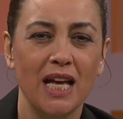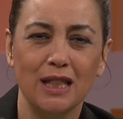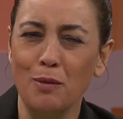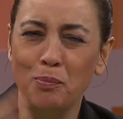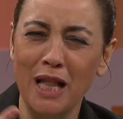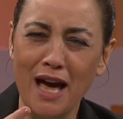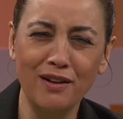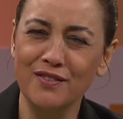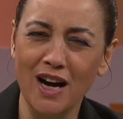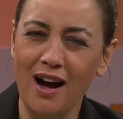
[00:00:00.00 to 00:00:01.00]
the plan
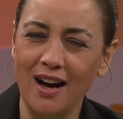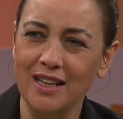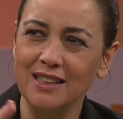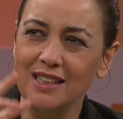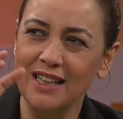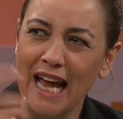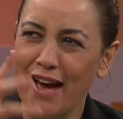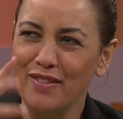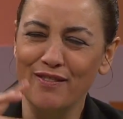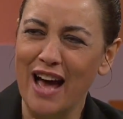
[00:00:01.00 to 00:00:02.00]
of God didn't
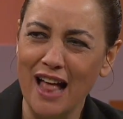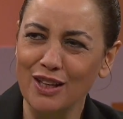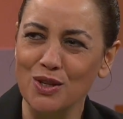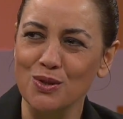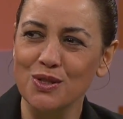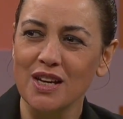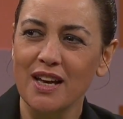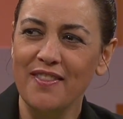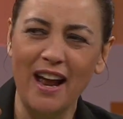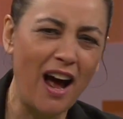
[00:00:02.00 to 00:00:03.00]
have the values
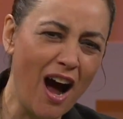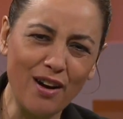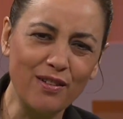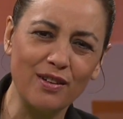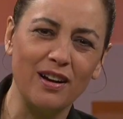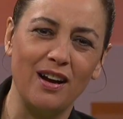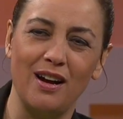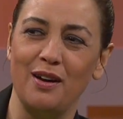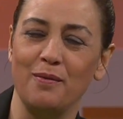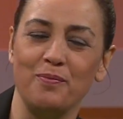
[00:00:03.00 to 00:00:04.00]
that our
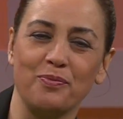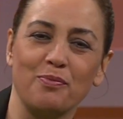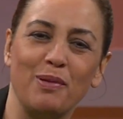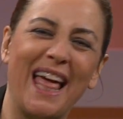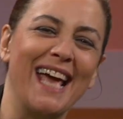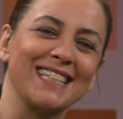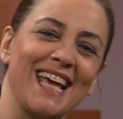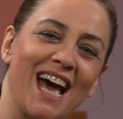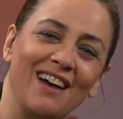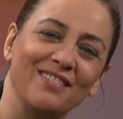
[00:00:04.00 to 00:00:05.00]
plans
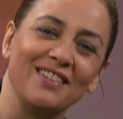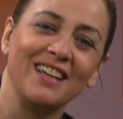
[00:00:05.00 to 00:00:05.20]
have.